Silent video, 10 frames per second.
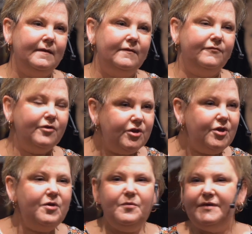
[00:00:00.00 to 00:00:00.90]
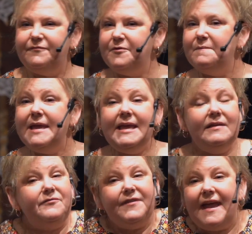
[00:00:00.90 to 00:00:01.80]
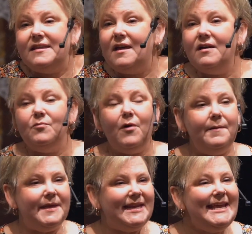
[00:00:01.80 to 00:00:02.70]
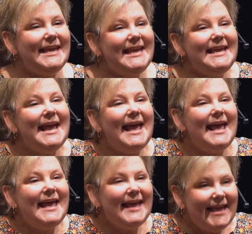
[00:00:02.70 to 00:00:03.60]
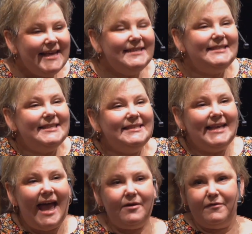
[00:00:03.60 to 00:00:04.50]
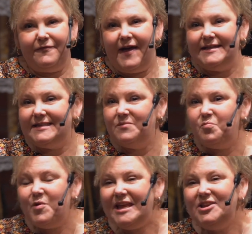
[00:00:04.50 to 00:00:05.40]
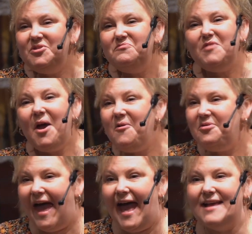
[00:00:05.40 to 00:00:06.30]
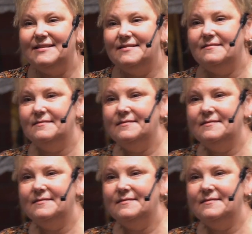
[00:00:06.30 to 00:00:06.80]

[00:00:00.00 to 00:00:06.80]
For you and for me and for that young woman. He is the sacrifice. And when you know that,